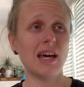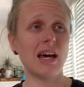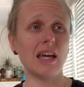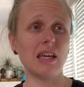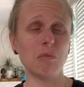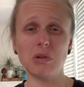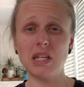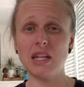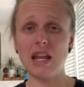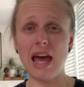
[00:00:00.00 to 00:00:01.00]
I
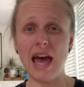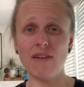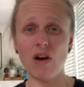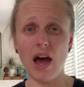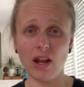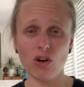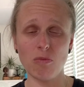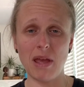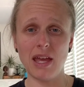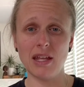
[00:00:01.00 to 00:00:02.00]
completed a half
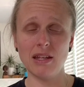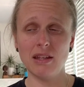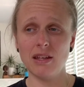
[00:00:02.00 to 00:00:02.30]
Ironman.